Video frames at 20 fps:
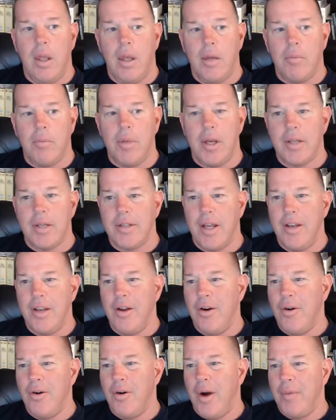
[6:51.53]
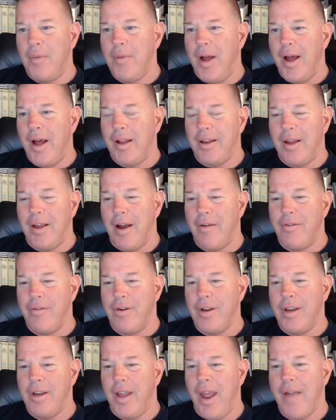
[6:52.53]
Because I know I'm not
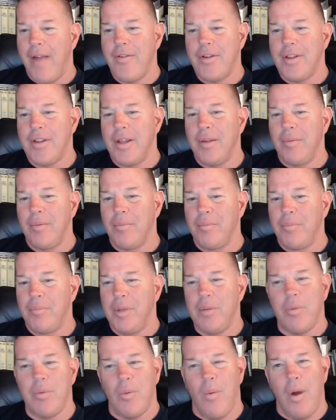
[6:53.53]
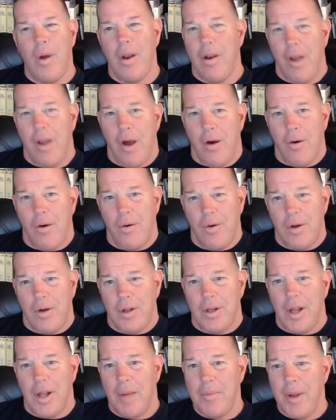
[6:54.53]
covering everything people want to know.
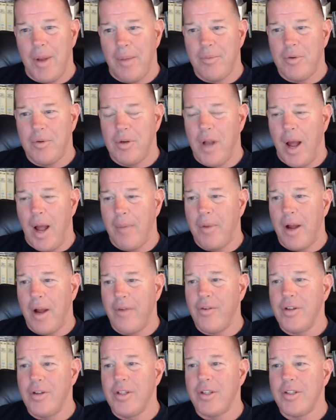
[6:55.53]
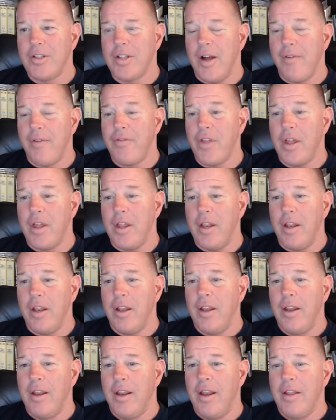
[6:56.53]
I mean, I'm covering the stuff that
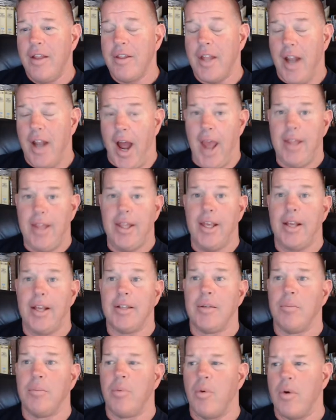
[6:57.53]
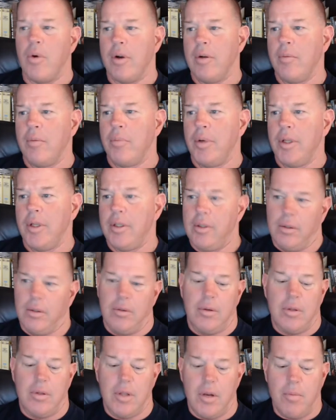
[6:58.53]
I think is important, but
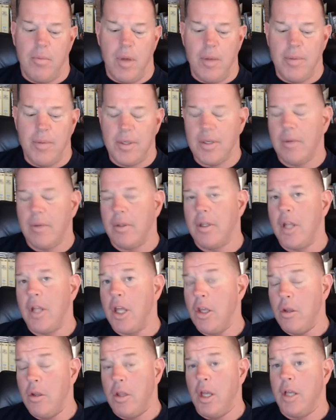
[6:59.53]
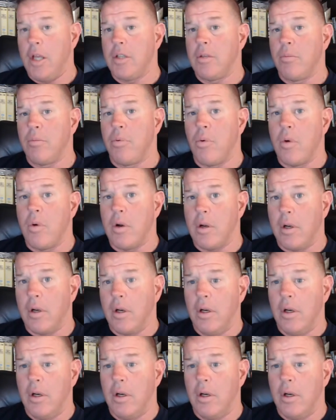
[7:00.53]
there might be something that you think is important,